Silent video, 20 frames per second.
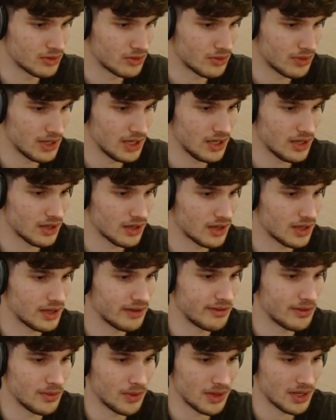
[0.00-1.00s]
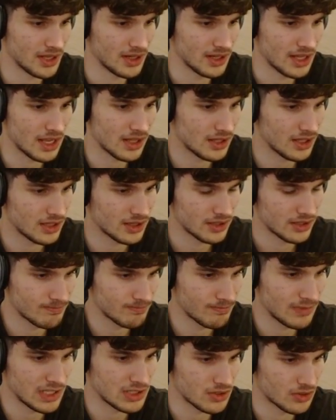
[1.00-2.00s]
3, everyone can get it,
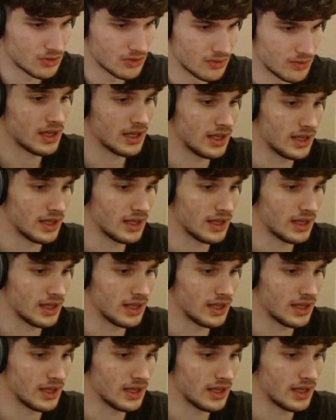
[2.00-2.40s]
that's all.